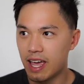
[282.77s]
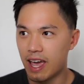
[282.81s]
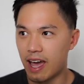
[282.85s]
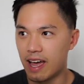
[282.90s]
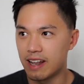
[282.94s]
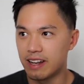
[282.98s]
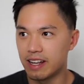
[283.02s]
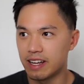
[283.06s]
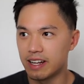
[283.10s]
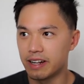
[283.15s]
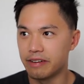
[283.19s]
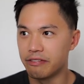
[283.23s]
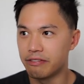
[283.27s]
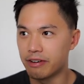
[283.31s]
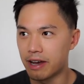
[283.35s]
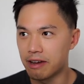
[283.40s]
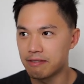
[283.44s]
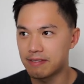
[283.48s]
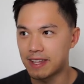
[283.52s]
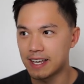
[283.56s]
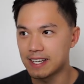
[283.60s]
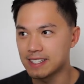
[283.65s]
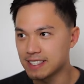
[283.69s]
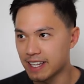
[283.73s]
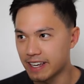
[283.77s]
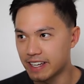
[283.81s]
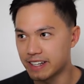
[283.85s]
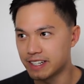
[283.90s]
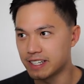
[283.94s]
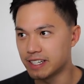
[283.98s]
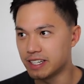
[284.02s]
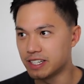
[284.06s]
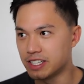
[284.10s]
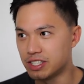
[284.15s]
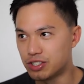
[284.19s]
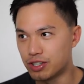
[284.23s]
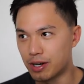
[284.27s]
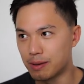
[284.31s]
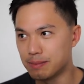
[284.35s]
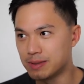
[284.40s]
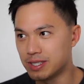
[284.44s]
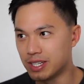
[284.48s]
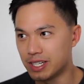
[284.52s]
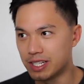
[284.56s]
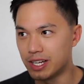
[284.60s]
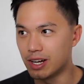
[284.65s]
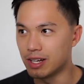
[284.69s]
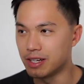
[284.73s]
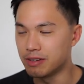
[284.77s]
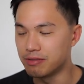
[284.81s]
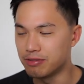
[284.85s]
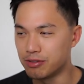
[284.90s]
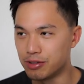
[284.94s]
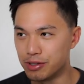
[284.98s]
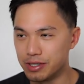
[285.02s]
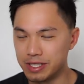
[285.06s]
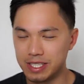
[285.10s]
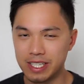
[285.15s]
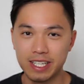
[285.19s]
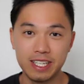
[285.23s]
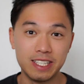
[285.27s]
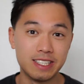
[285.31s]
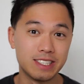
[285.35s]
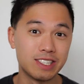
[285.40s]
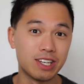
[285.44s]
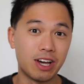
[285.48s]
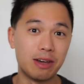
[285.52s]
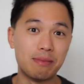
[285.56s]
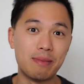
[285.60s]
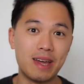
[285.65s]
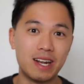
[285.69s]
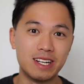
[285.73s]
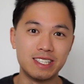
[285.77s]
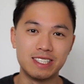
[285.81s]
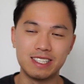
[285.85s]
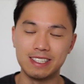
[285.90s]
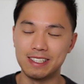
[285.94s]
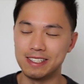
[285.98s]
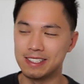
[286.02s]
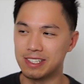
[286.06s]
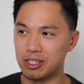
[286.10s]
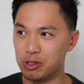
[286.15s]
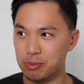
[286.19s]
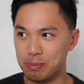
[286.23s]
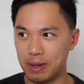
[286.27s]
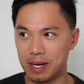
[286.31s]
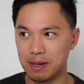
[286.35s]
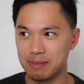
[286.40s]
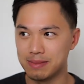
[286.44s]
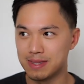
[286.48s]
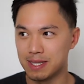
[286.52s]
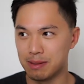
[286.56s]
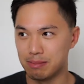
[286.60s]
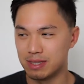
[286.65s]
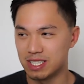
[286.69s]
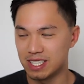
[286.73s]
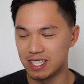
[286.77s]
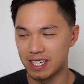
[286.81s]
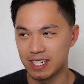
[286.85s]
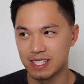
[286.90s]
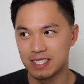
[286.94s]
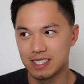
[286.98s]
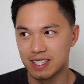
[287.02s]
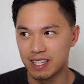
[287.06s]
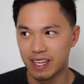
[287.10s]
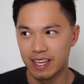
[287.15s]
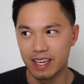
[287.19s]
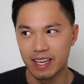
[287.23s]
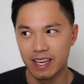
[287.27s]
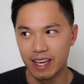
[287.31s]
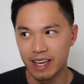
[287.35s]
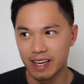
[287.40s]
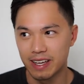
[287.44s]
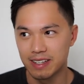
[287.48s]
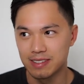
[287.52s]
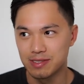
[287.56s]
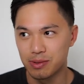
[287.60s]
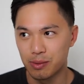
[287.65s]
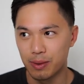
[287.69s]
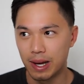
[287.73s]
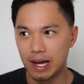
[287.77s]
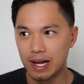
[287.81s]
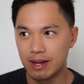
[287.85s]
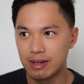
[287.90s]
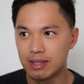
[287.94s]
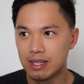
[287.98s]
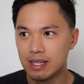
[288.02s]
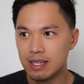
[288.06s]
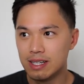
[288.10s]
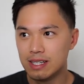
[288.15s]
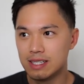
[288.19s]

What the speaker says: And then 5 days later, it dropped to $1.14. So I managed to scoop up some shares there as well.